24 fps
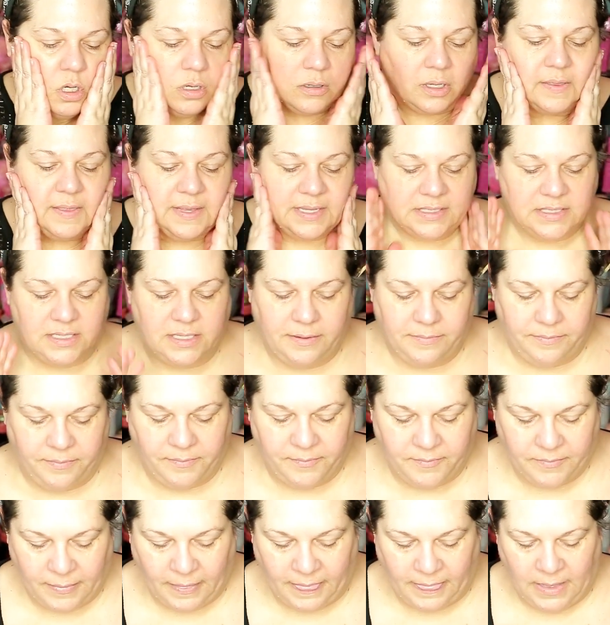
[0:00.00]
okay, that's in.
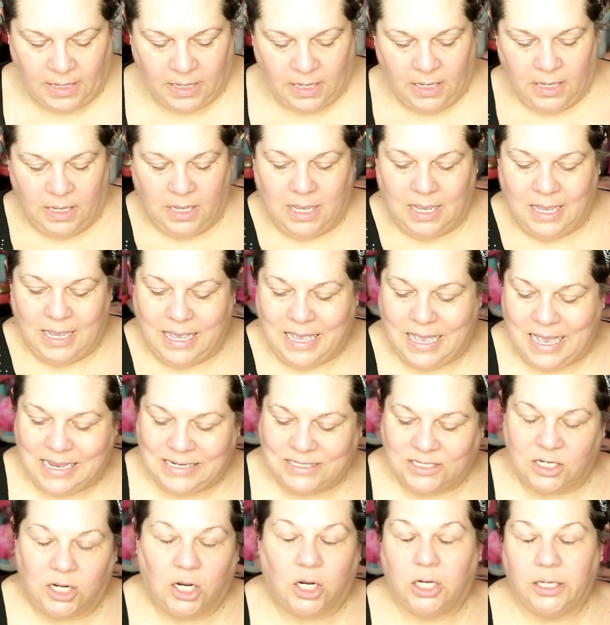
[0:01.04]

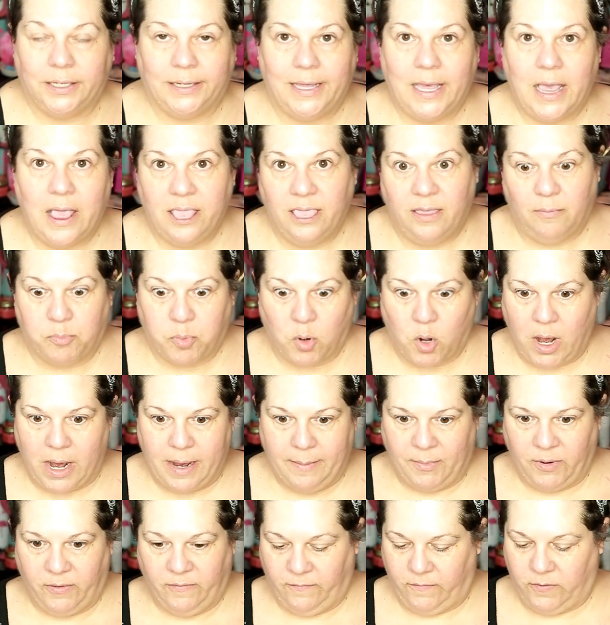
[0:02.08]
Add on the
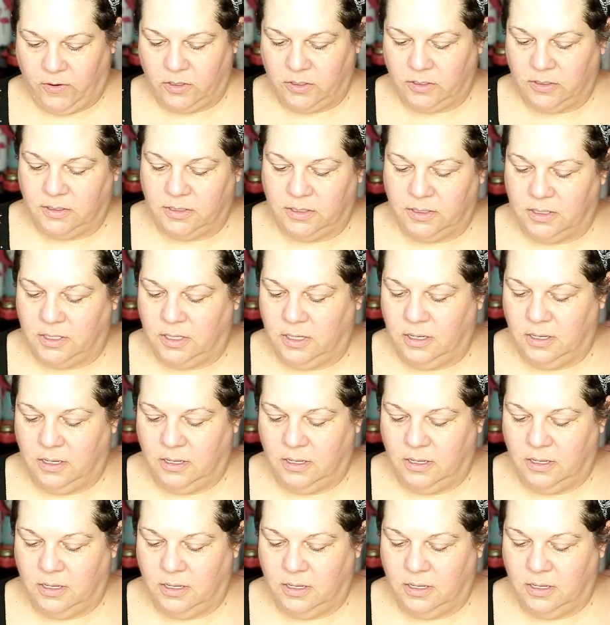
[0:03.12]
primer first.